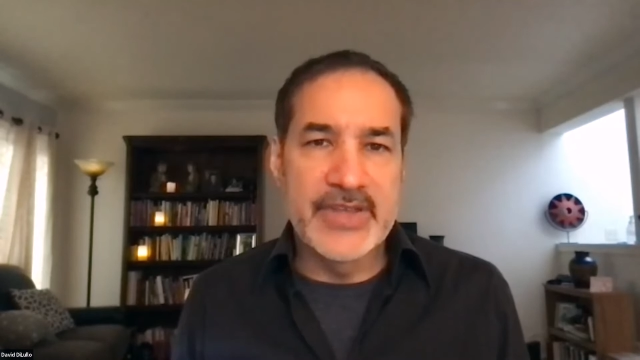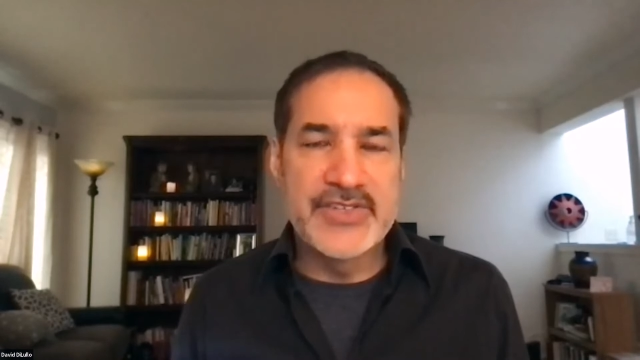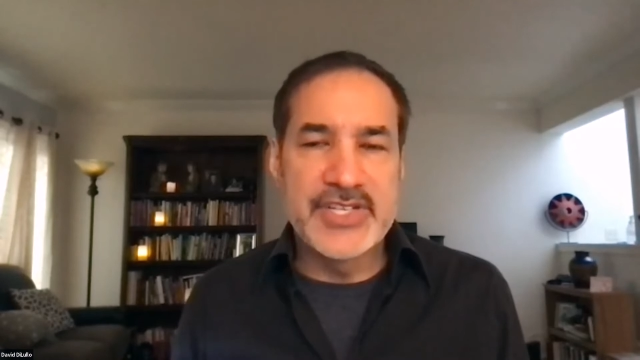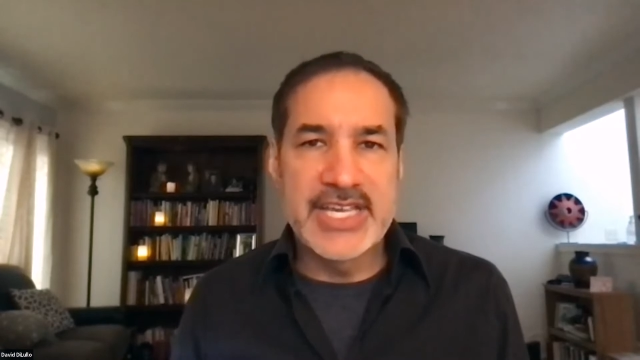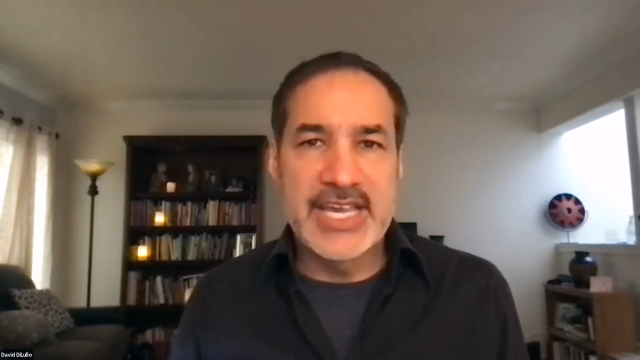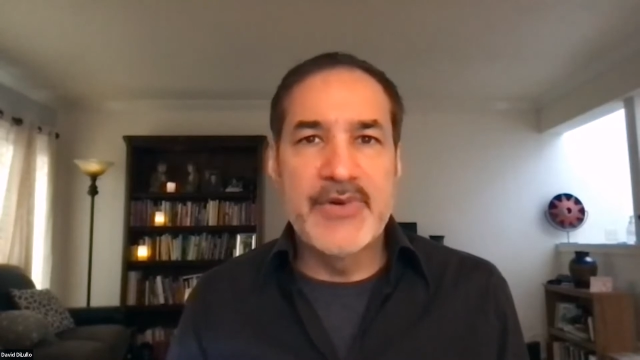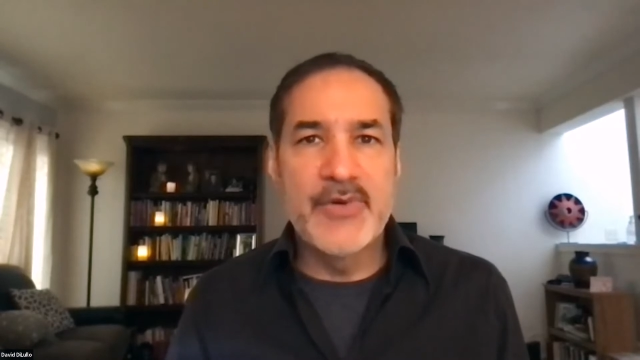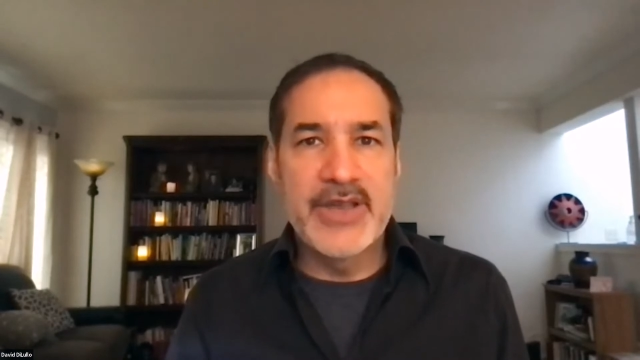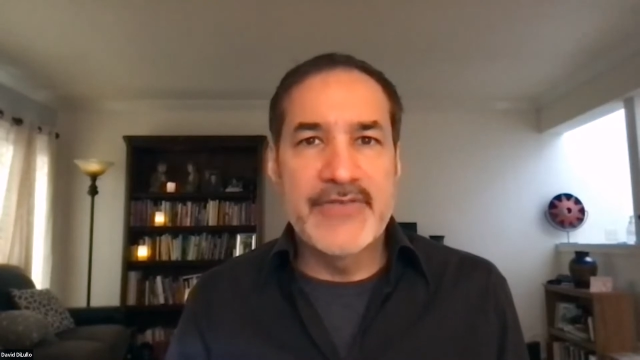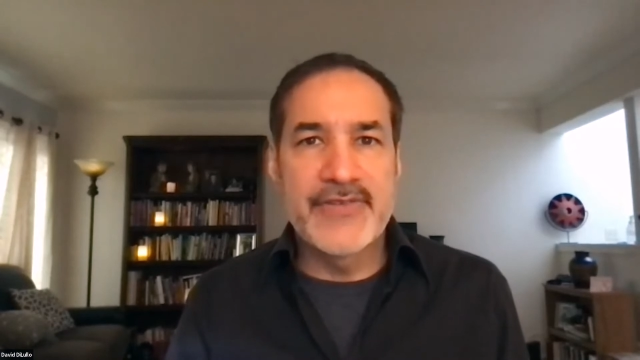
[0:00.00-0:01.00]
And she came
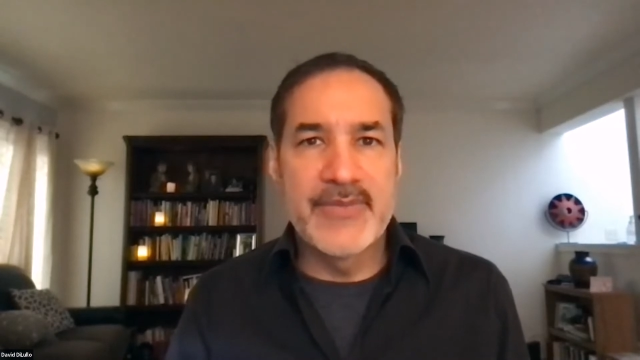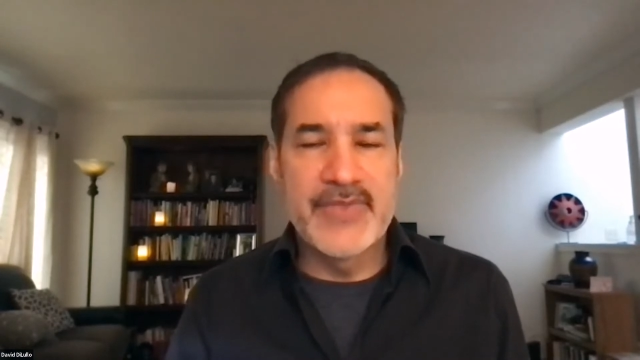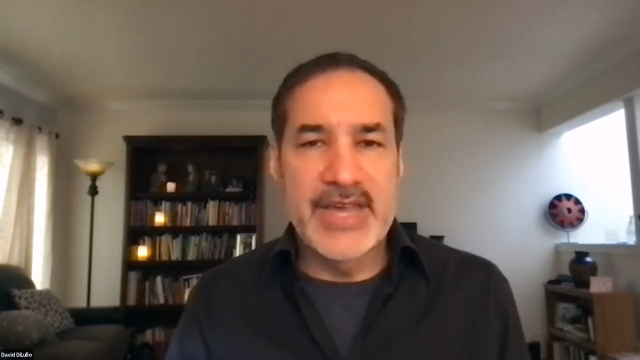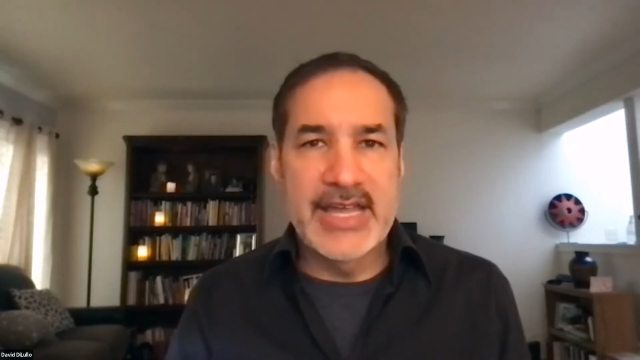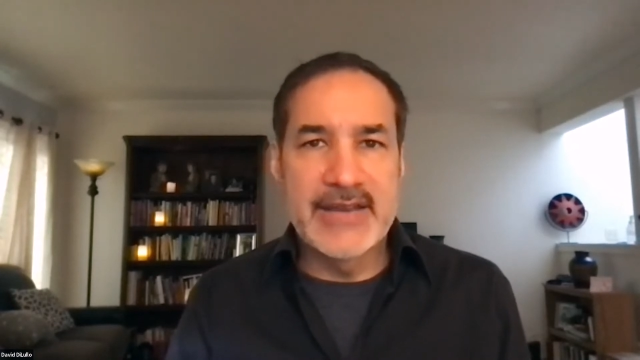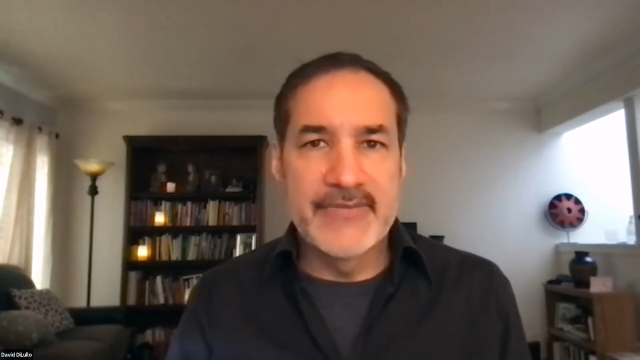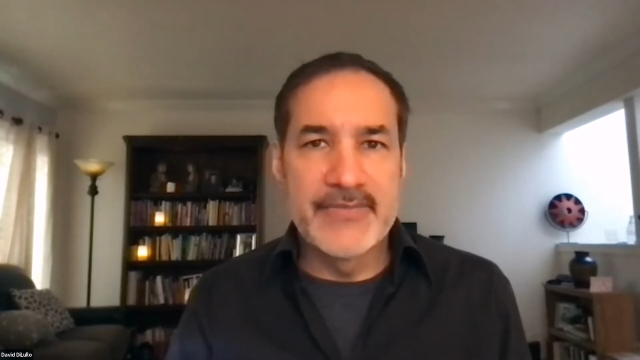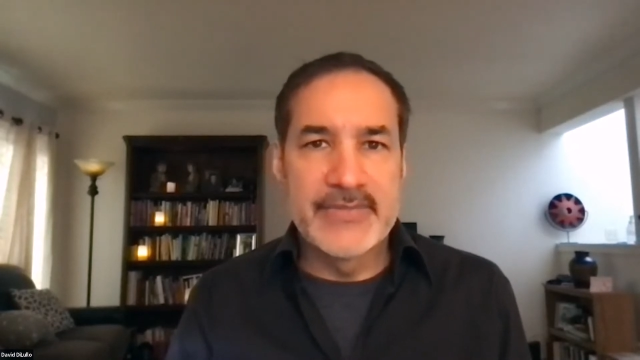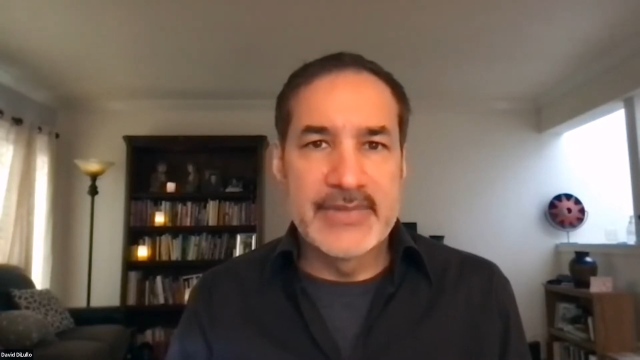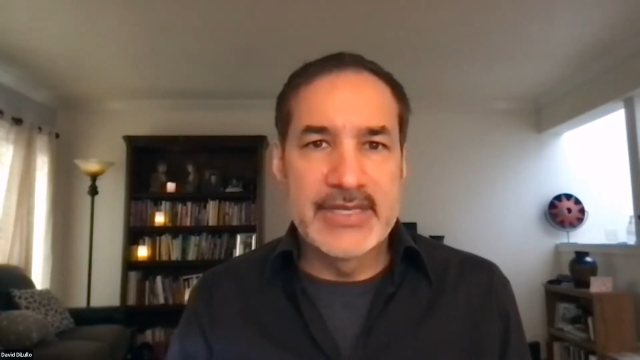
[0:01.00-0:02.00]
away from that
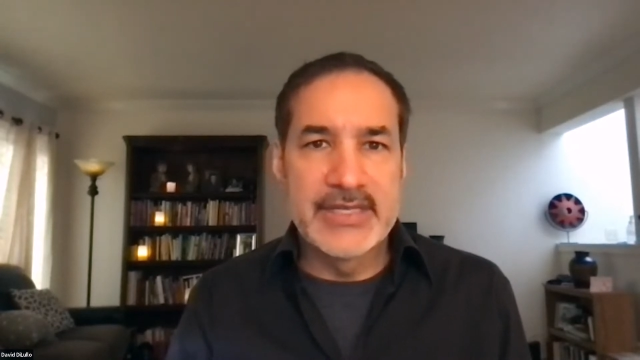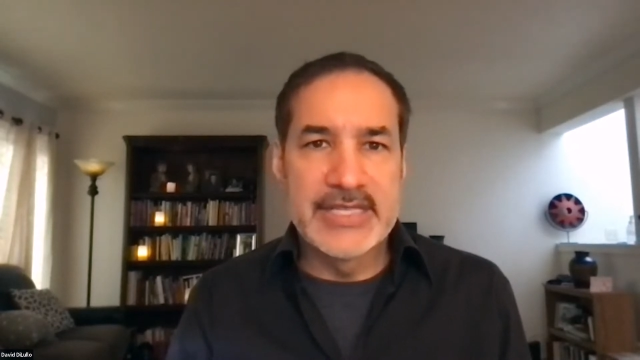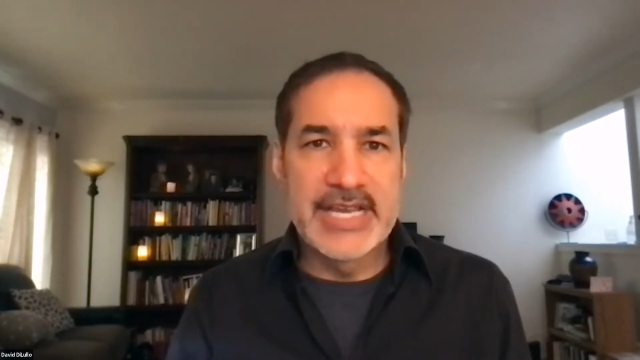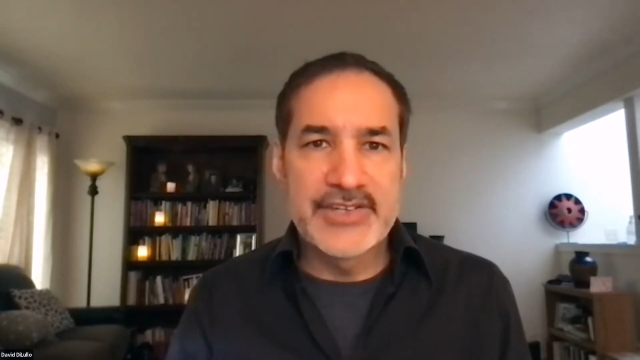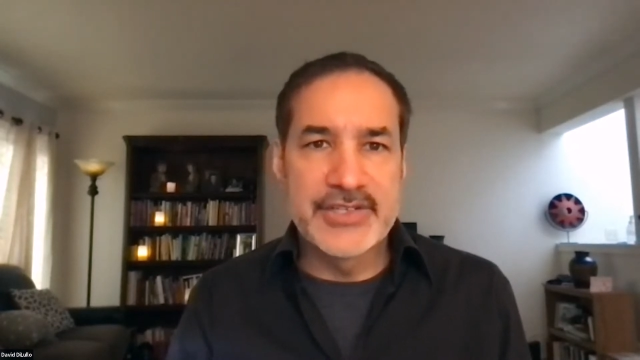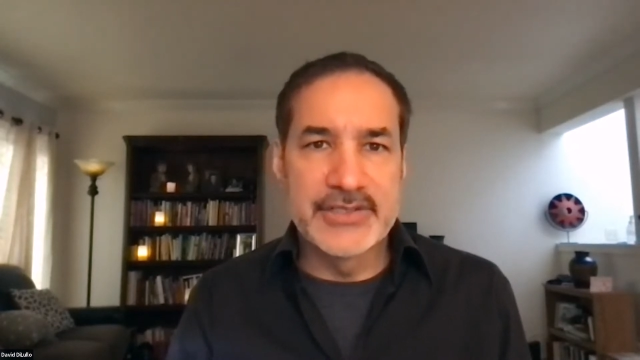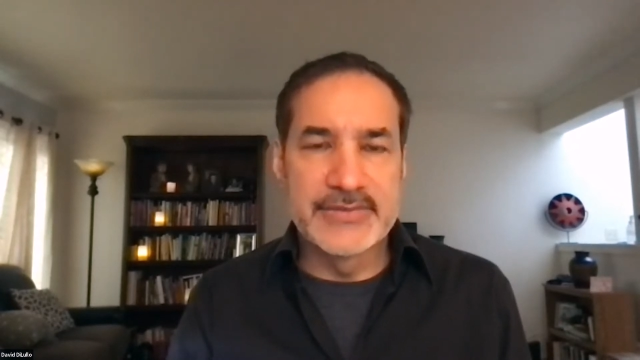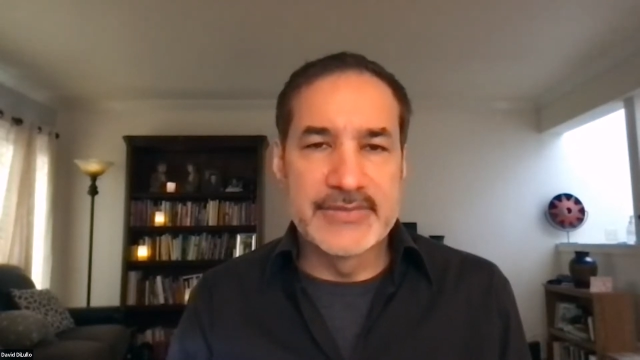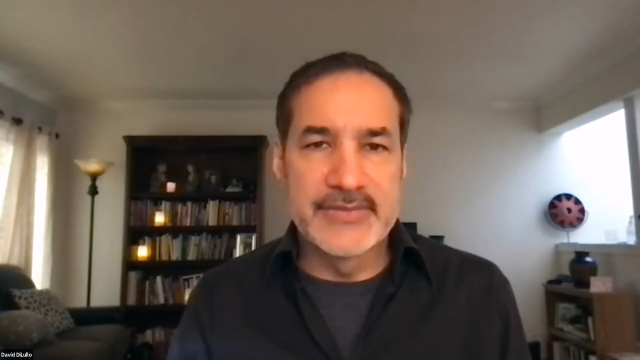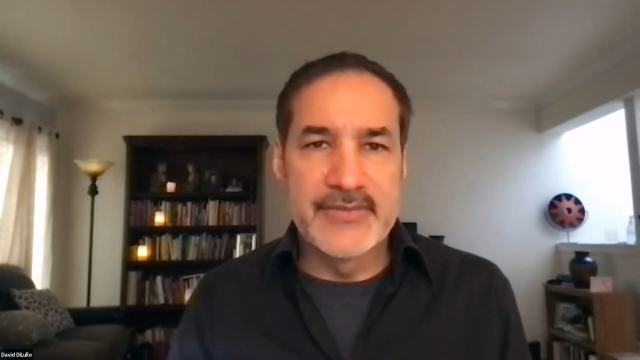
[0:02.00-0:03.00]
lecture